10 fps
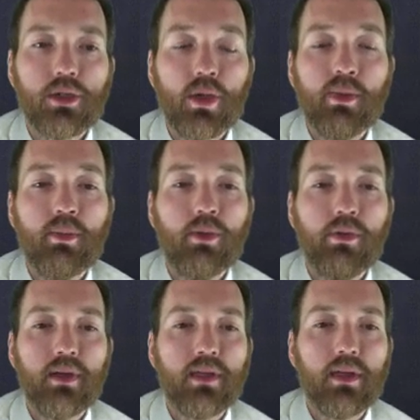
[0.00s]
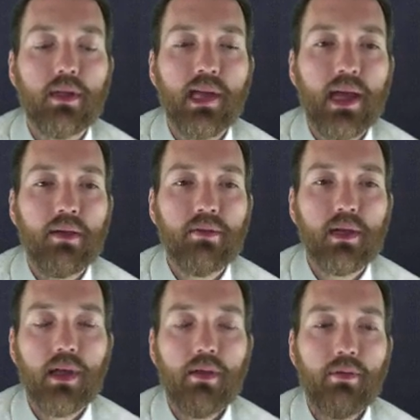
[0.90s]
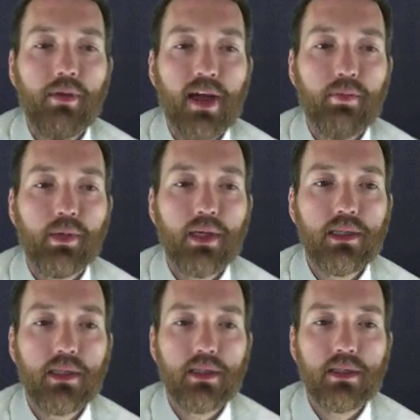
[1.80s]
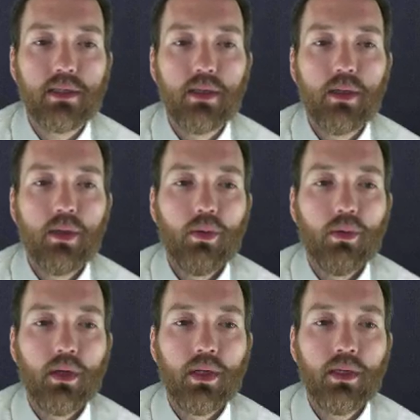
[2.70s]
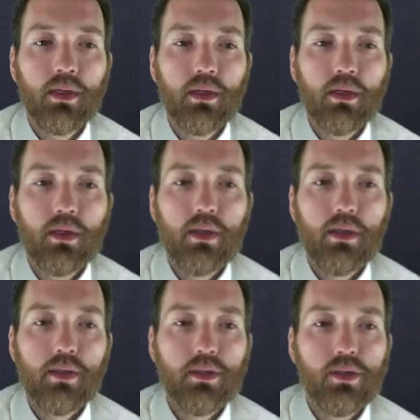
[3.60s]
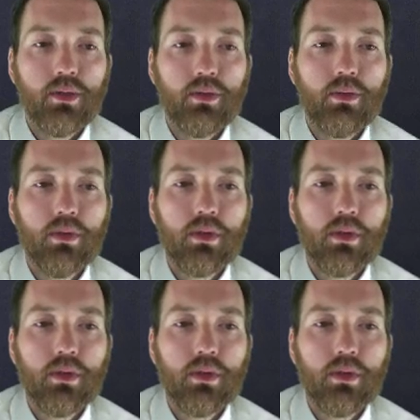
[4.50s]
So I'm going to move it to the left 5 places. 1, 2,